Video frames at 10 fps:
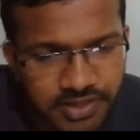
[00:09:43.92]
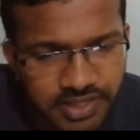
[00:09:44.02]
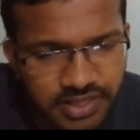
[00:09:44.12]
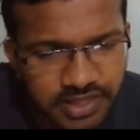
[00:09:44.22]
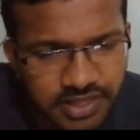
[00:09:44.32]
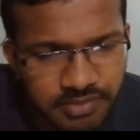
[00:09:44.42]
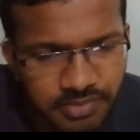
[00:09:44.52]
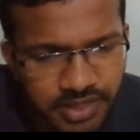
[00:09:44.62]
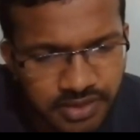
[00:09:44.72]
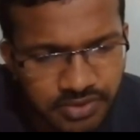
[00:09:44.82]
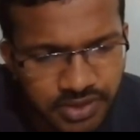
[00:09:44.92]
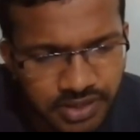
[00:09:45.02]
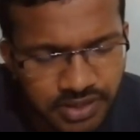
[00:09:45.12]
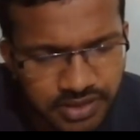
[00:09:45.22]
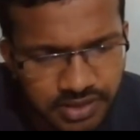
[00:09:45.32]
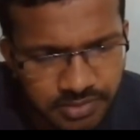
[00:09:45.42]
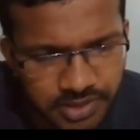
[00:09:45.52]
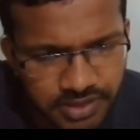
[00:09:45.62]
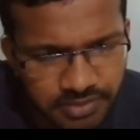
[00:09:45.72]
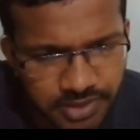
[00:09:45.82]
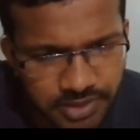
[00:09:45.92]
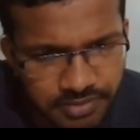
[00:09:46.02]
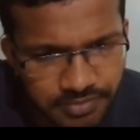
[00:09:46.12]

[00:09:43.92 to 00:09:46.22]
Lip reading: generated by nuclear something something.